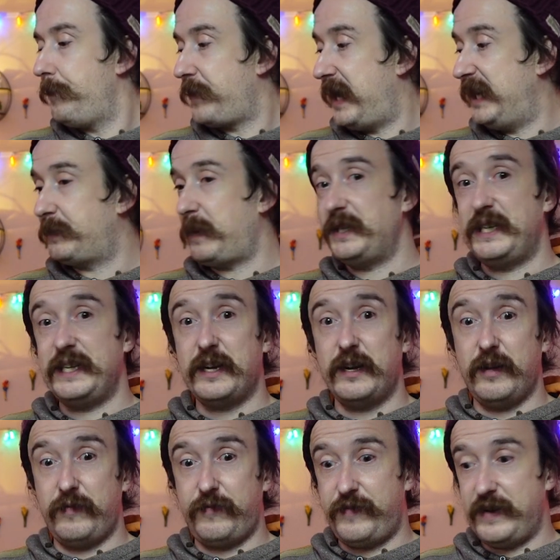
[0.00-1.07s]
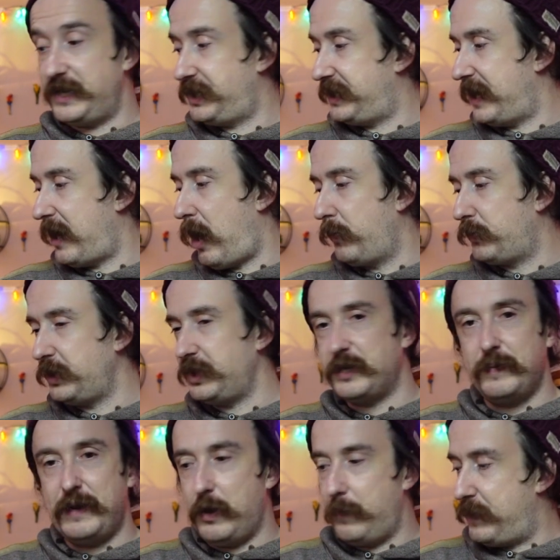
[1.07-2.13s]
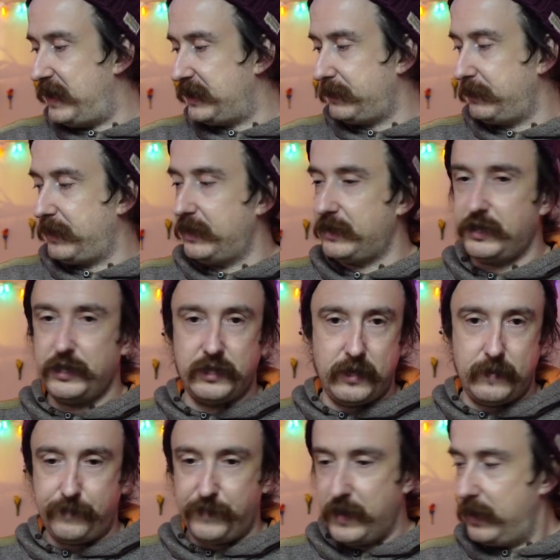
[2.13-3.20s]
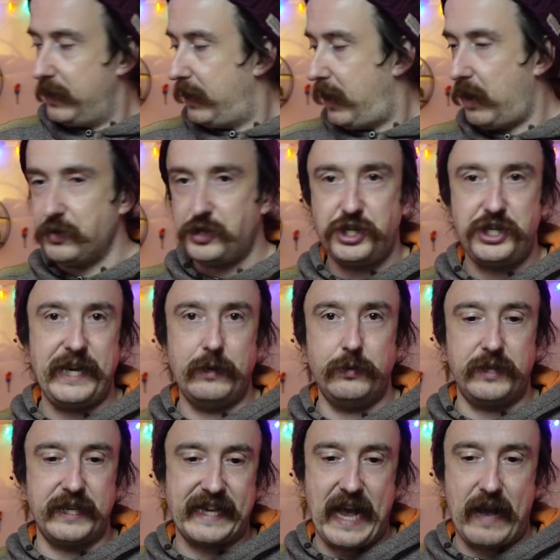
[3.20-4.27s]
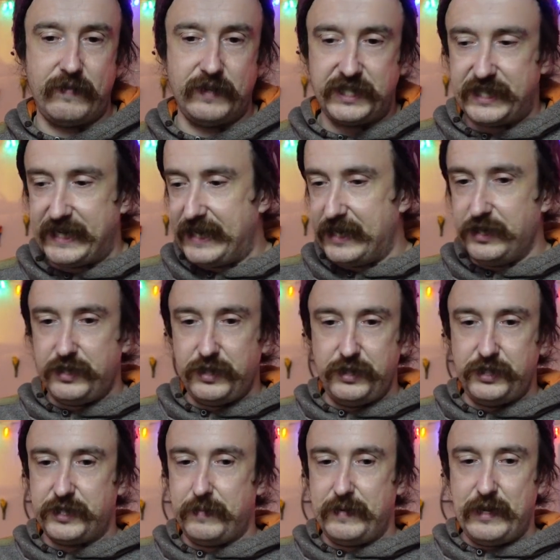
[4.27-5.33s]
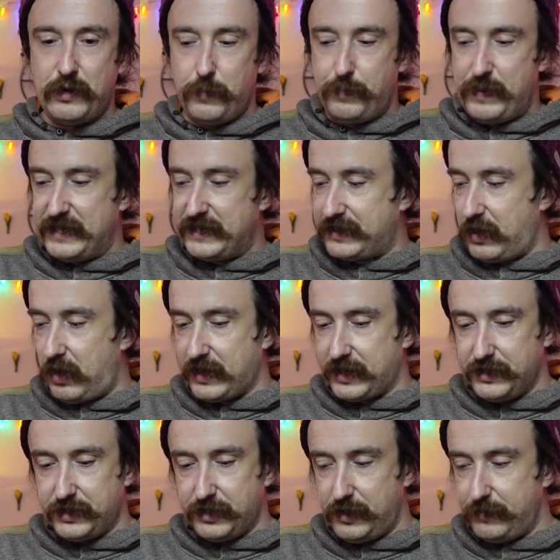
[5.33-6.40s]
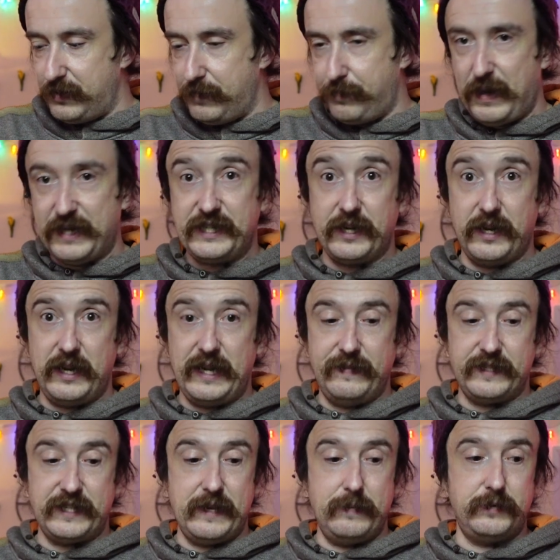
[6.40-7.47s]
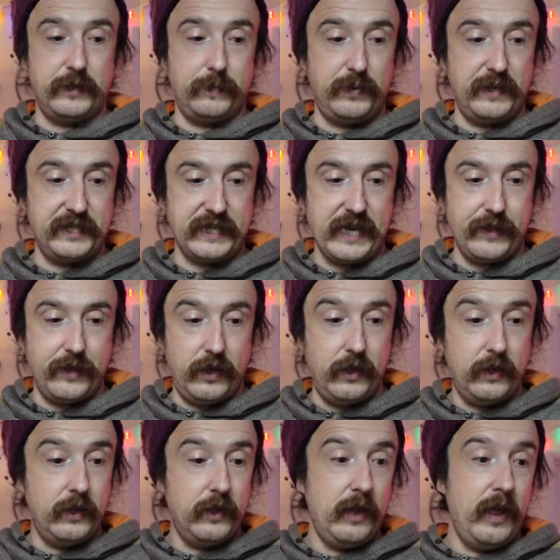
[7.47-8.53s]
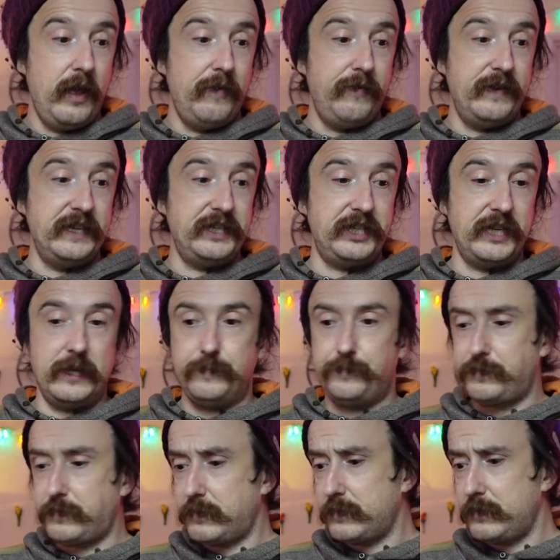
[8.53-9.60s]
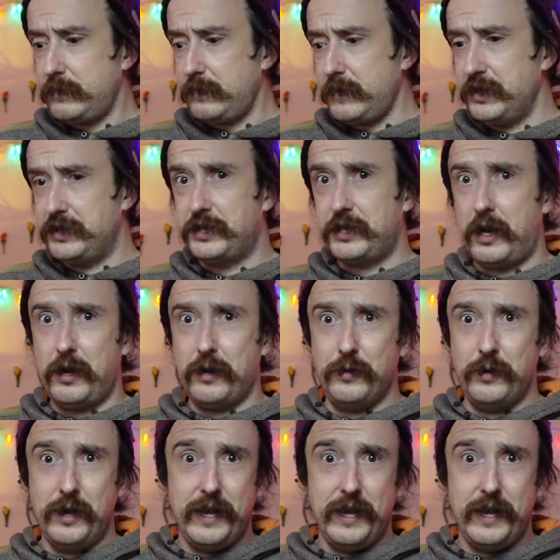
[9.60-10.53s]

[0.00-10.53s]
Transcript: He's basically going to finish it. I'll do some little bits. I'm going to do the, I'll shield the cavity and do some little bits that I can do, but basically going to leave it to him to put it together, finish it. So